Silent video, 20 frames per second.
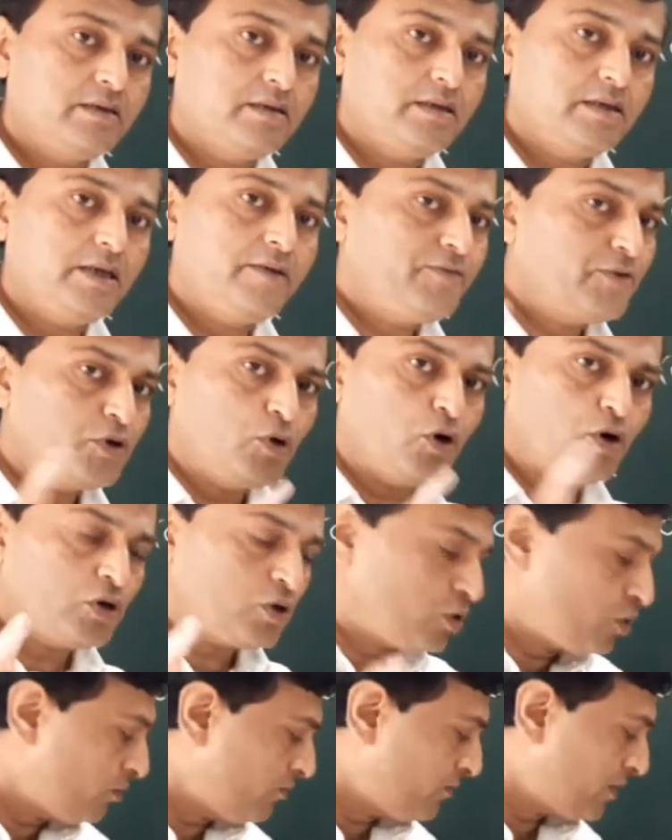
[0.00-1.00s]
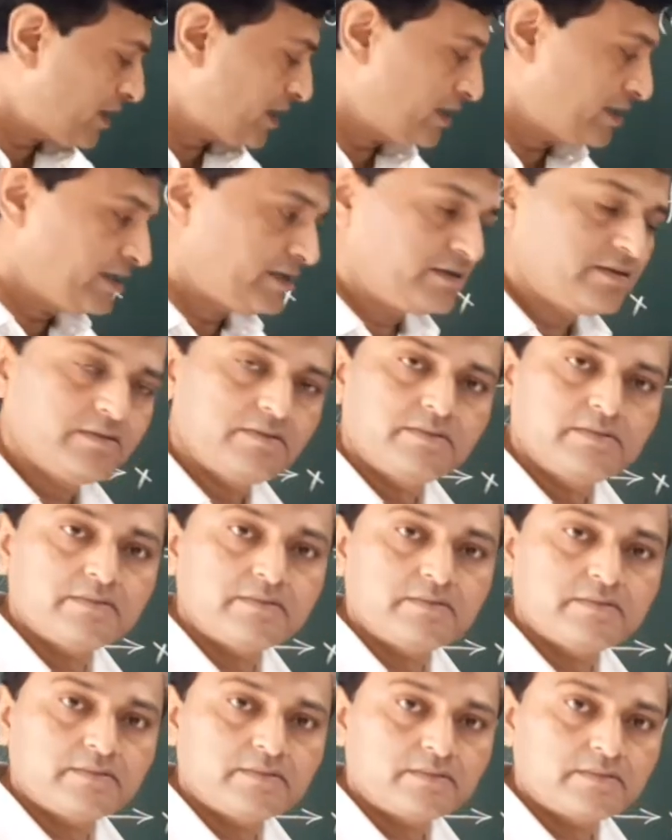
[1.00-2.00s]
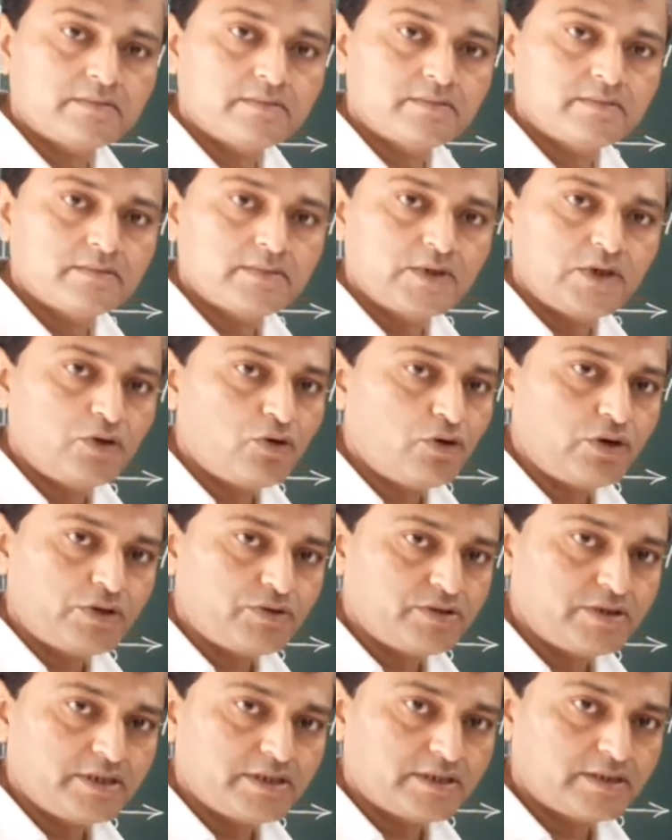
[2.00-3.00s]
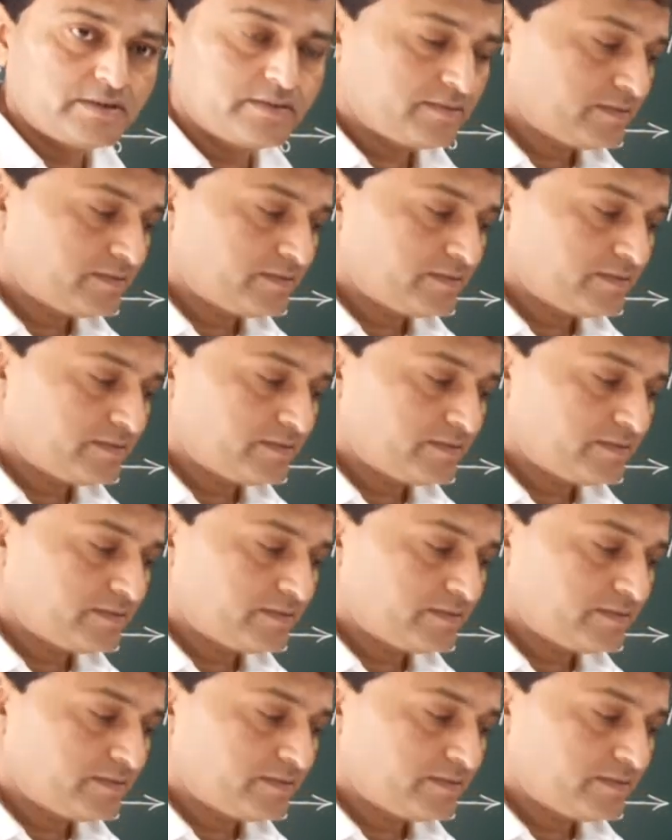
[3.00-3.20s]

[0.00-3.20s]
If you don't know, forget it, don't use this.